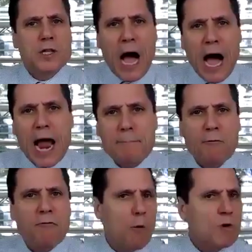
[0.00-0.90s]
high
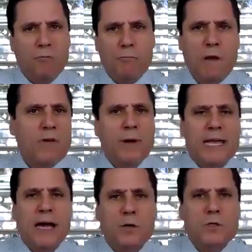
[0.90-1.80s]
performers from
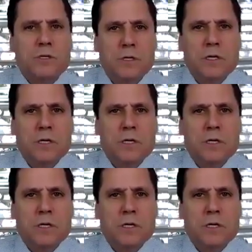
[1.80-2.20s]
everybody else?